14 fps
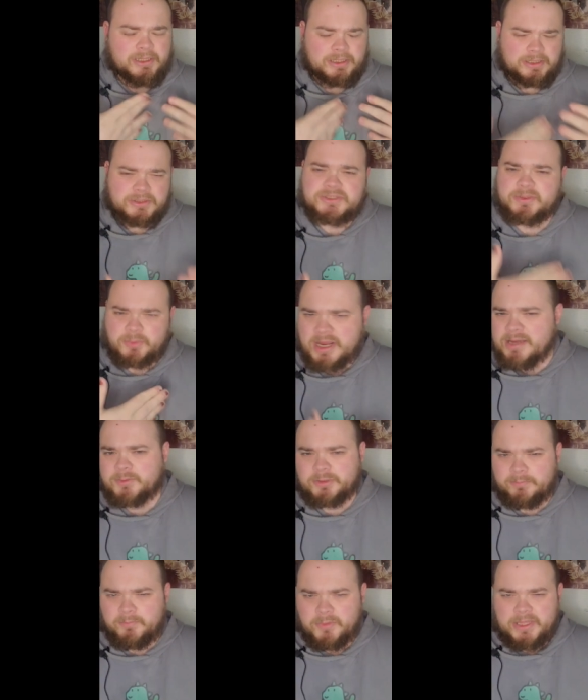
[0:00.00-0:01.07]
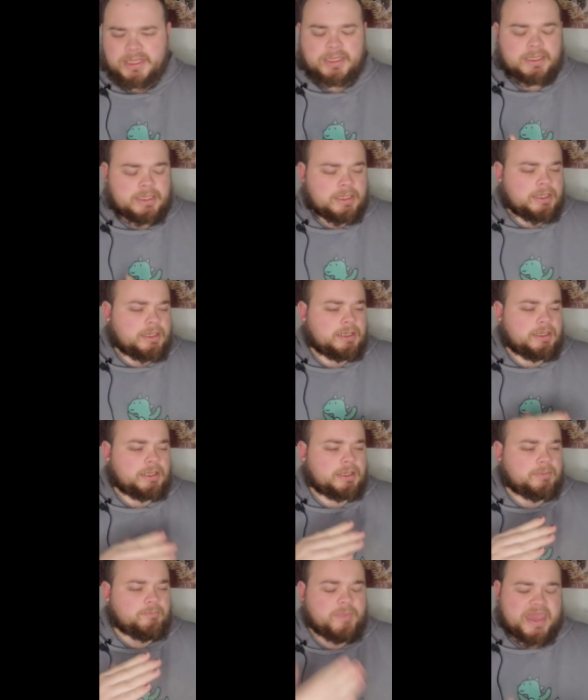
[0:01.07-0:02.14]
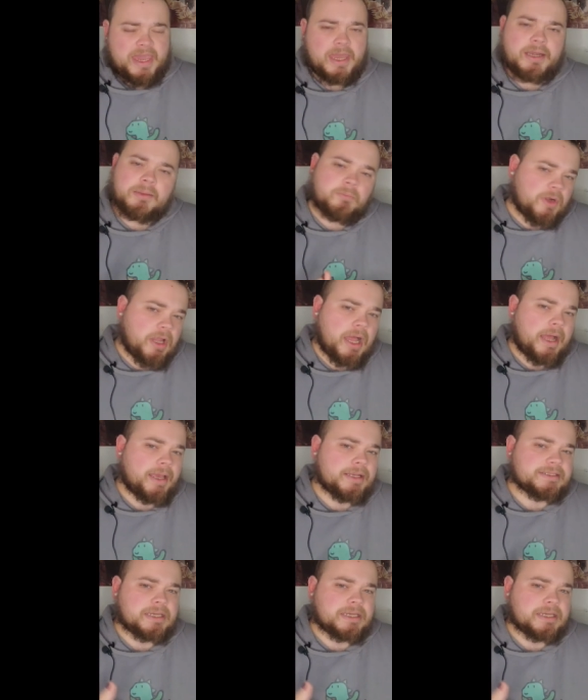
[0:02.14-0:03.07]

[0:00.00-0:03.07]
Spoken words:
Here's the problem. Ban implies